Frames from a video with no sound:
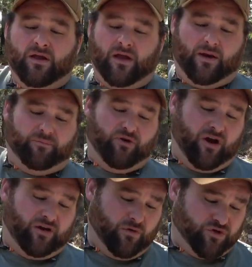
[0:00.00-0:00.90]
Had a
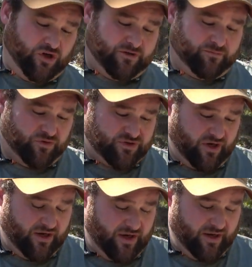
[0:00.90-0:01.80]
brand new adjustable
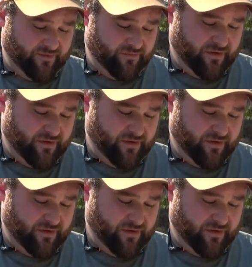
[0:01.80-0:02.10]
sight on it